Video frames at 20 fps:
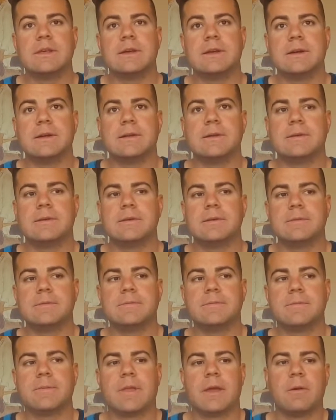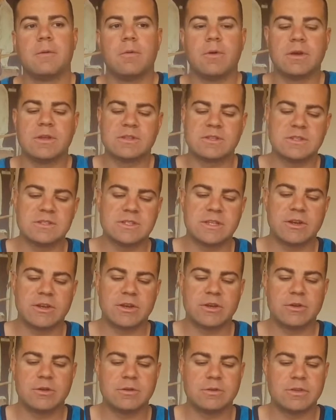Um, I was
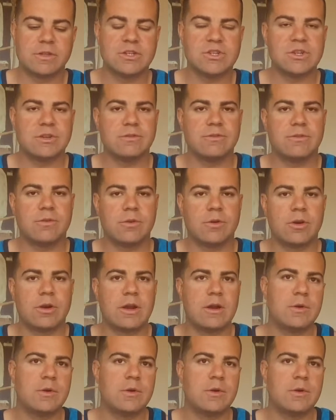considering going with the Gen 4,